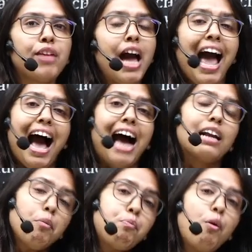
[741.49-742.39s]
And
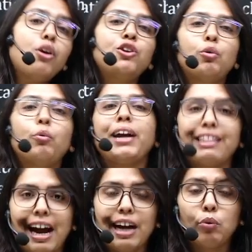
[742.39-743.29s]
upon doing
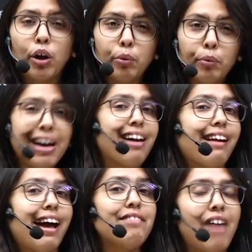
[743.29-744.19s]
that, what we
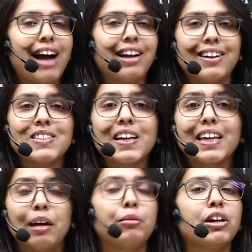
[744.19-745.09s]
arrive at is a
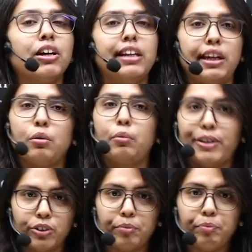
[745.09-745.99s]
chemical
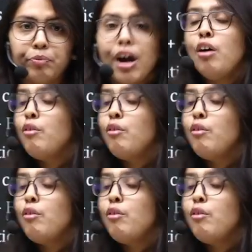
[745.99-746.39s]
equation. For